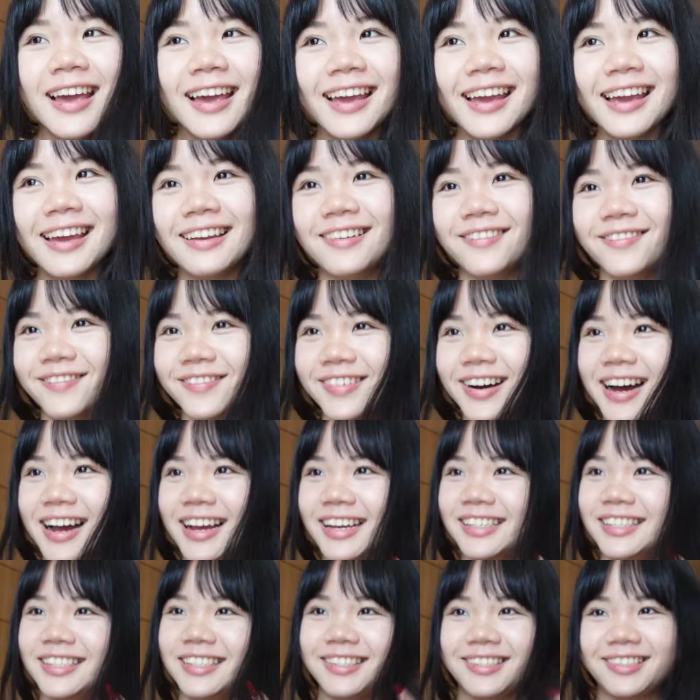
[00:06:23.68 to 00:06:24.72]
in
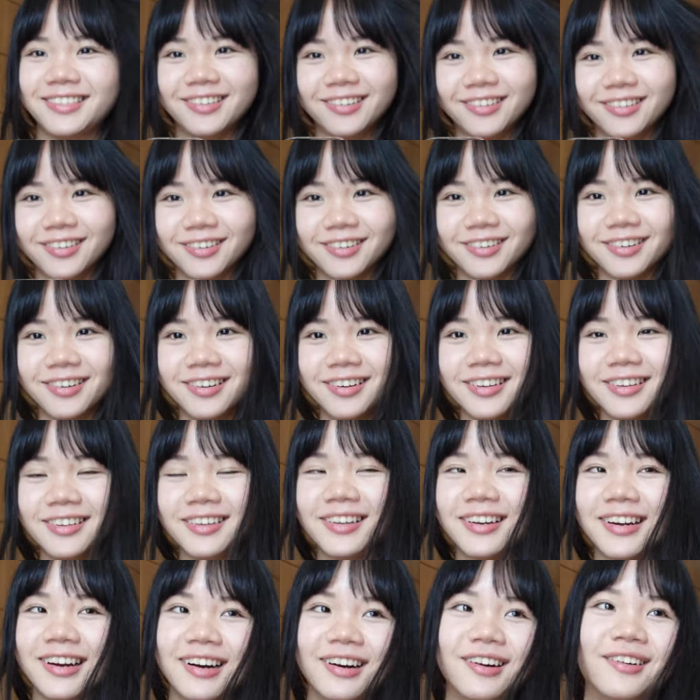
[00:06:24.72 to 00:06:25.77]
my school,
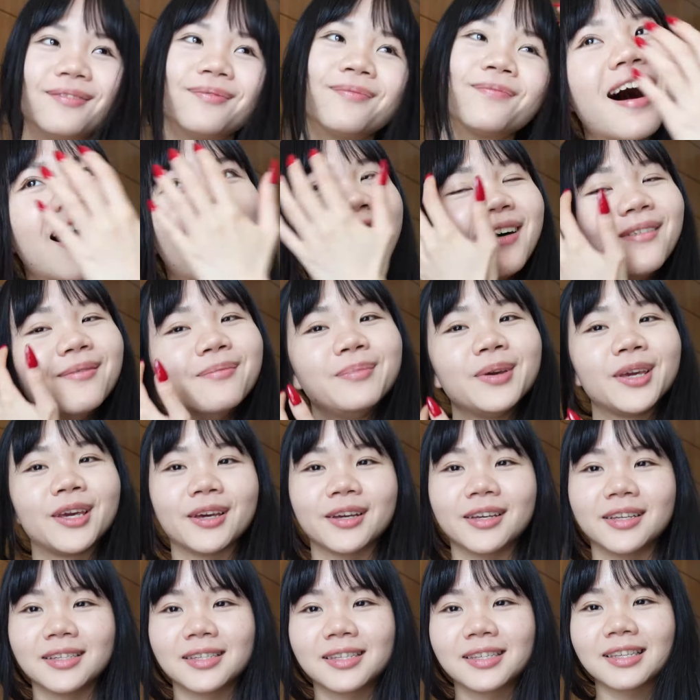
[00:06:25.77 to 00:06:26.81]
you know,
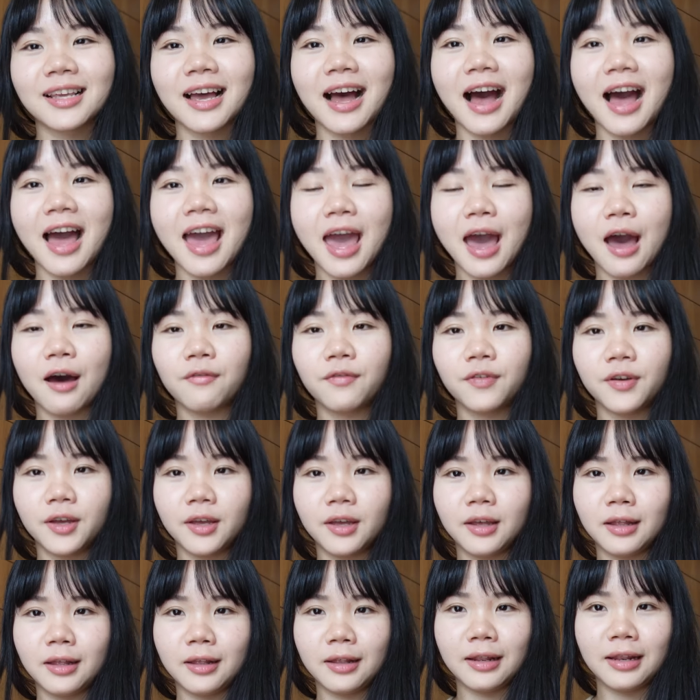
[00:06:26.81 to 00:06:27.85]
because I have
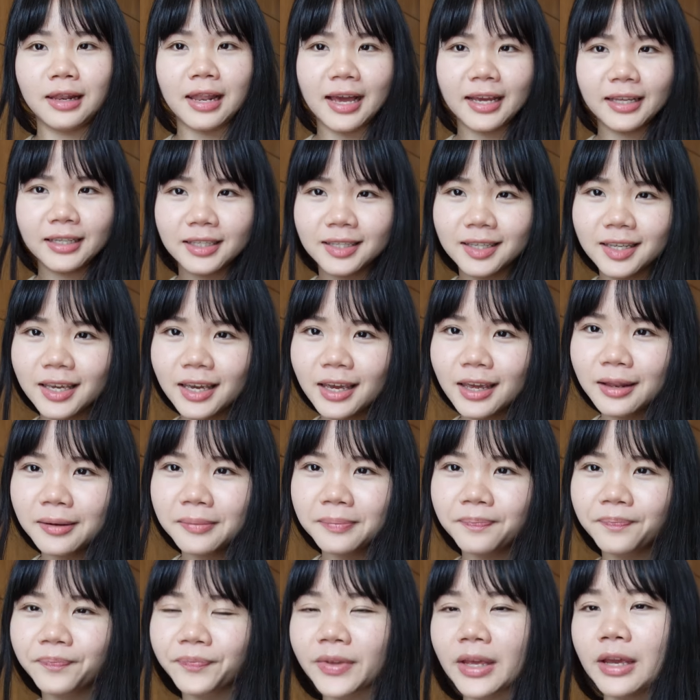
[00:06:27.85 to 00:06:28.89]
a light
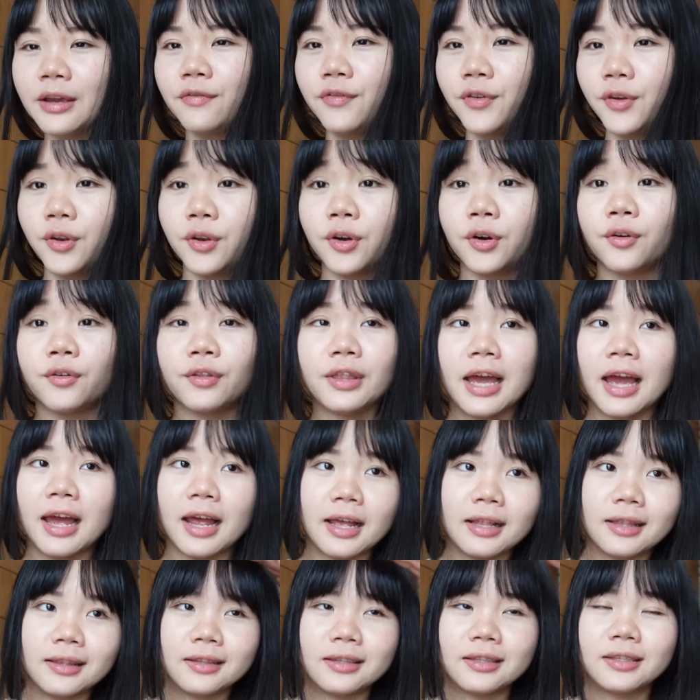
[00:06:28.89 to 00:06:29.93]
skin. If you know that,
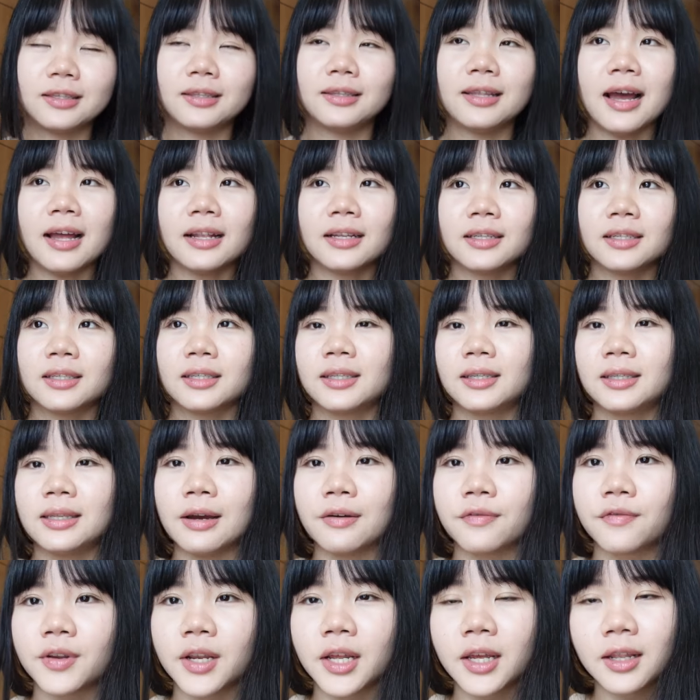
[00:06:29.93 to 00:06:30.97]
that is
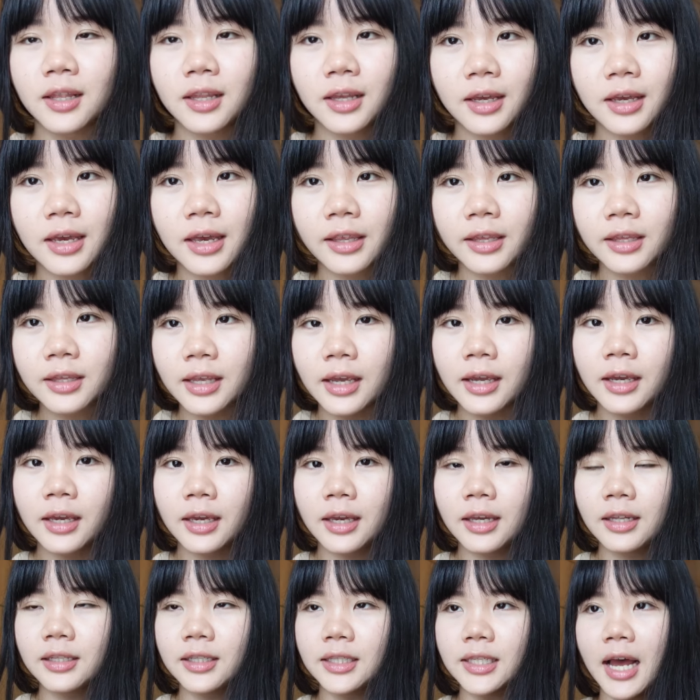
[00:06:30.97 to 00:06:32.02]
definitely a thing
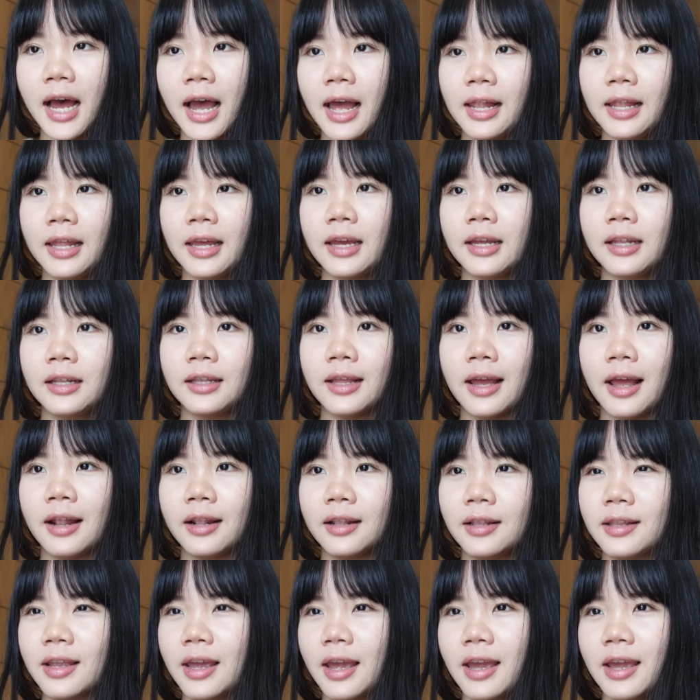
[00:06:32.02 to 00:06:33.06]
in Thailand,
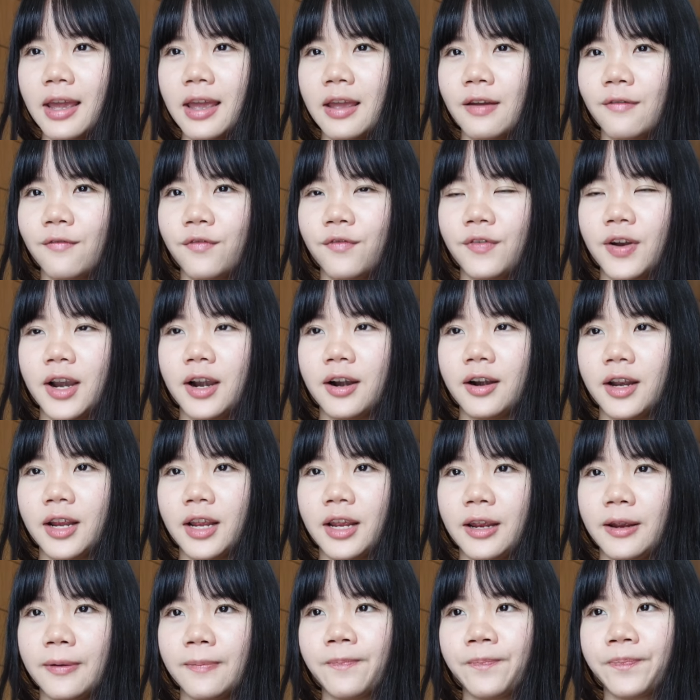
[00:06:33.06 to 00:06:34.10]
that they
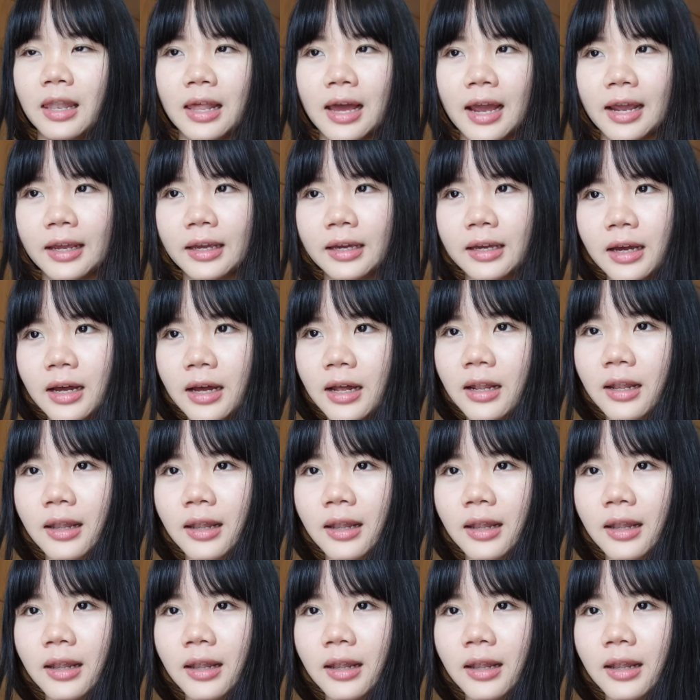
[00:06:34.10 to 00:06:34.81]
very like